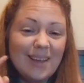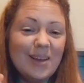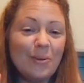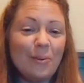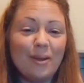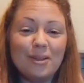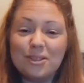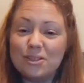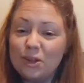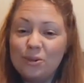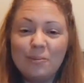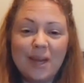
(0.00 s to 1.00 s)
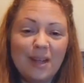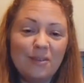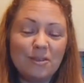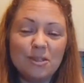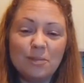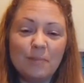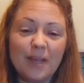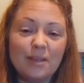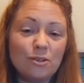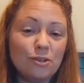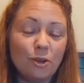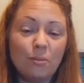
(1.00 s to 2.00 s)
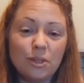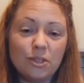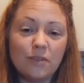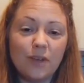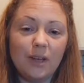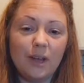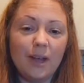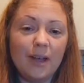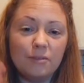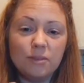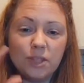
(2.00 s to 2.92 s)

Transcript: where so many of us spend so much of our lives,